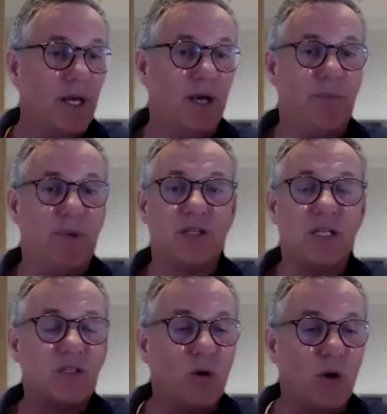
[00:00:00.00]
Uh, because
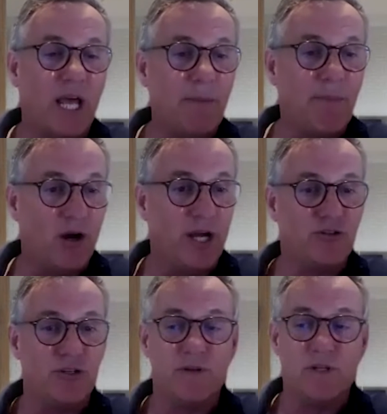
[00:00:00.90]
it's all API
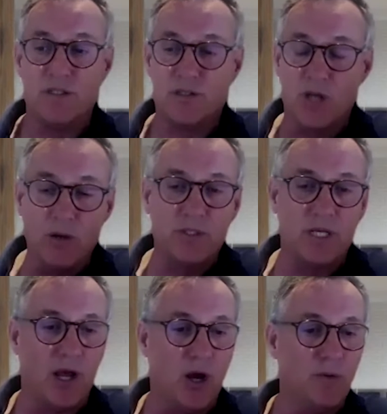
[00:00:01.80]
driven, it's
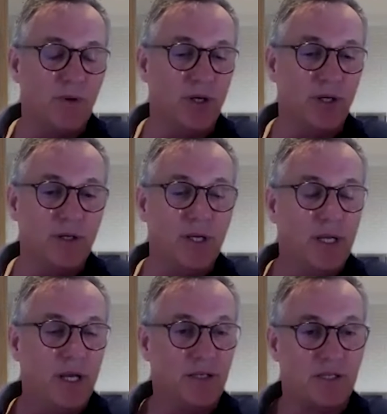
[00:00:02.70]
totally open,
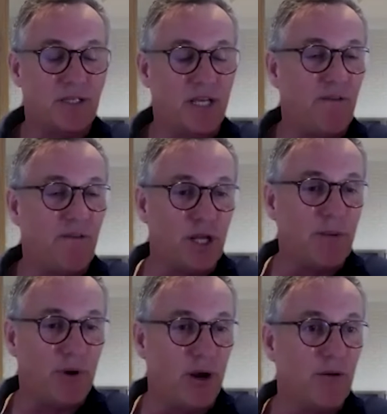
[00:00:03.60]
as I say, fully
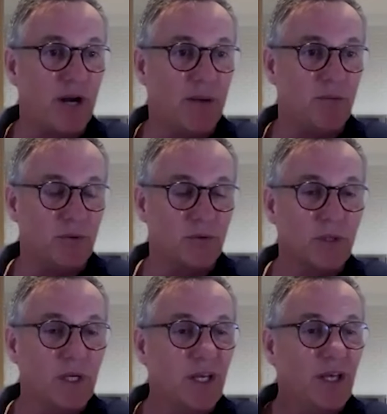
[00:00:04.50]
programmable
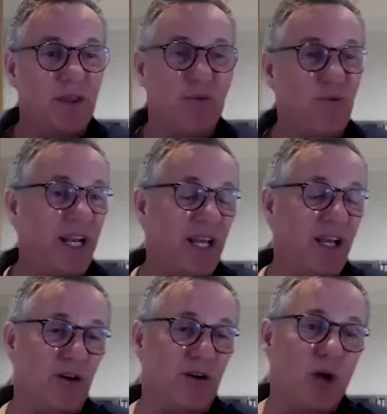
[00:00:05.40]
there really
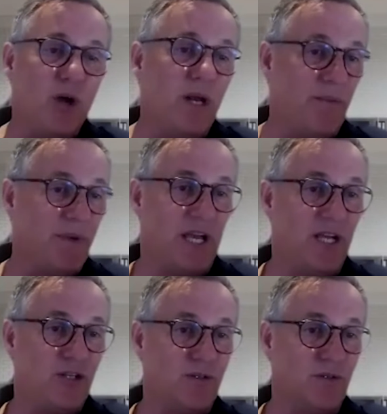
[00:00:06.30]
are no
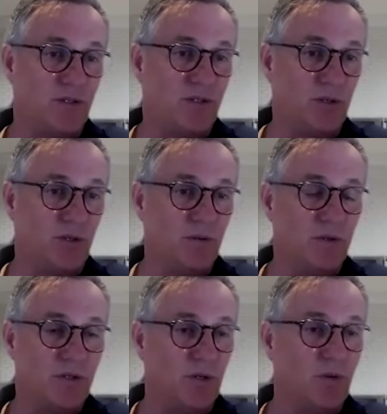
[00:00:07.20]
limitations to,
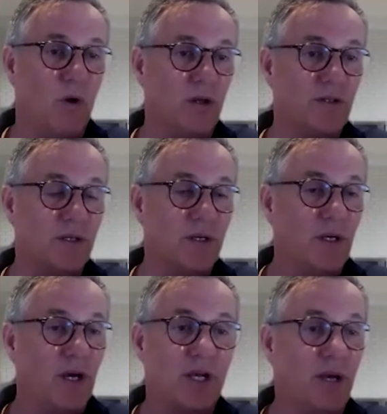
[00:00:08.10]
to what
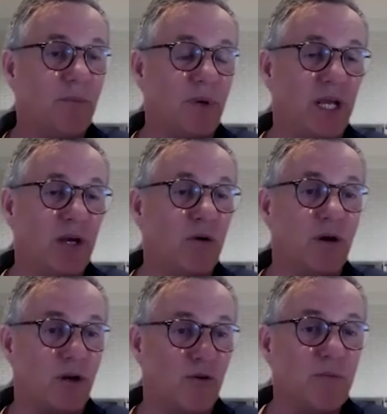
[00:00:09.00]
a company or
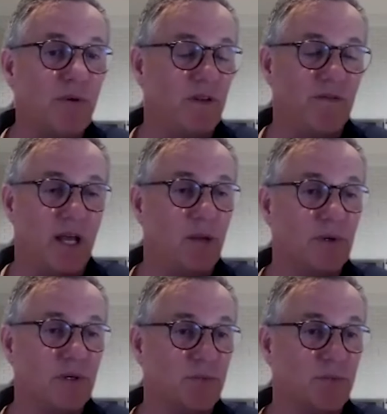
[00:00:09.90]
a group of
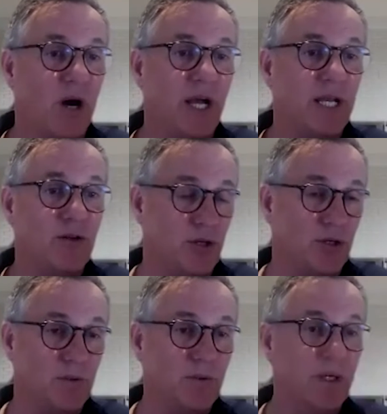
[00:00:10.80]
developers might
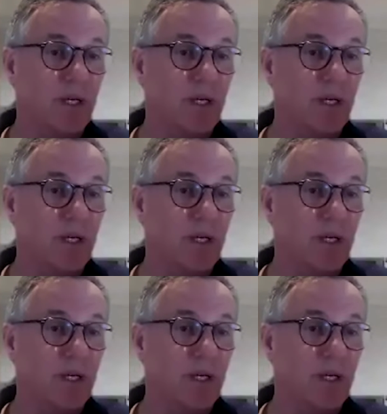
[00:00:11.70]
do